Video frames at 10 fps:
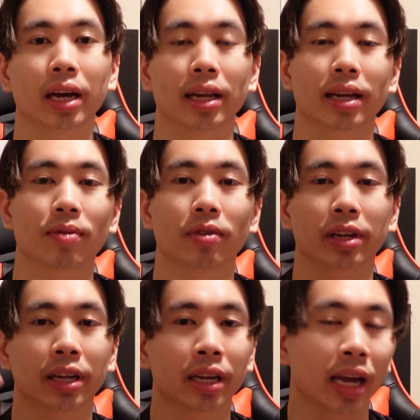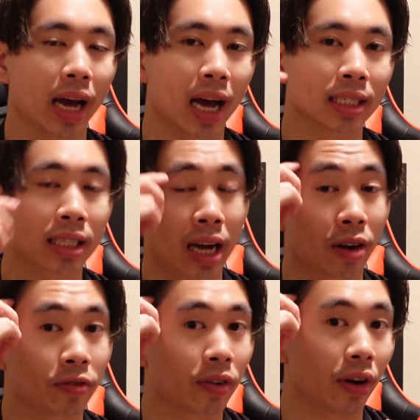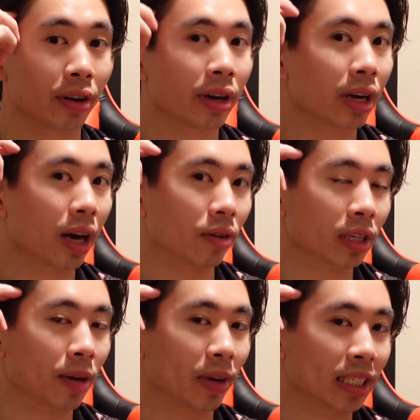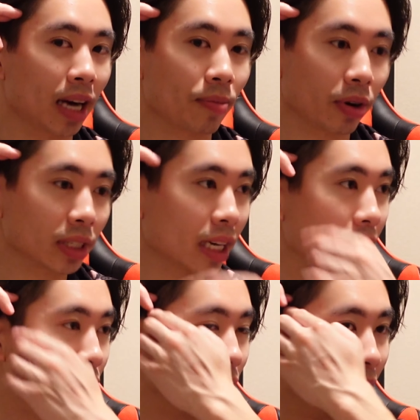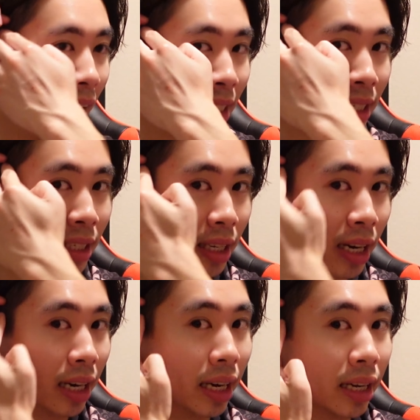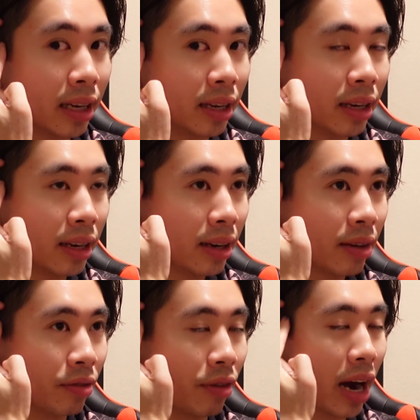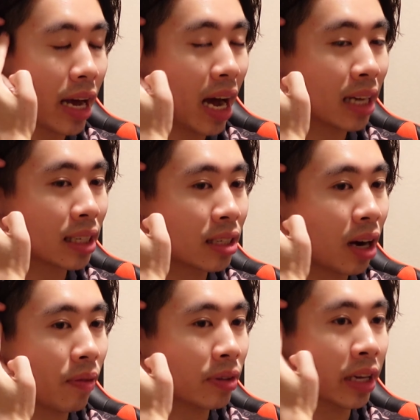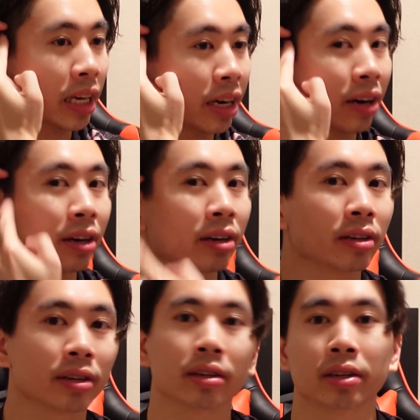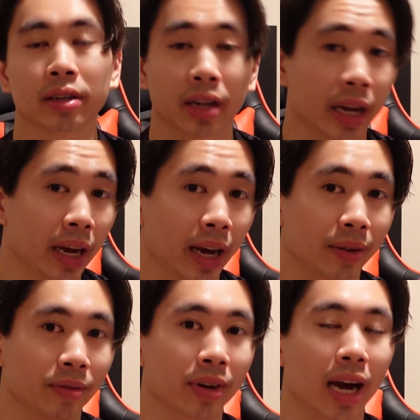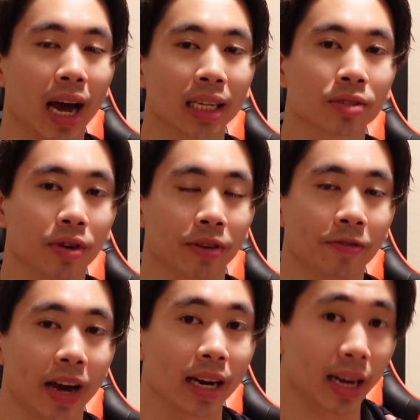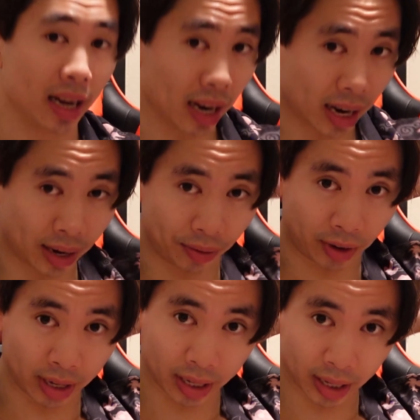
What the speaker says: And then when they ask how far I want to cut my sideburns, I usually ask to cut it right at the top of the ear. And when I asked where to fade it, I wanted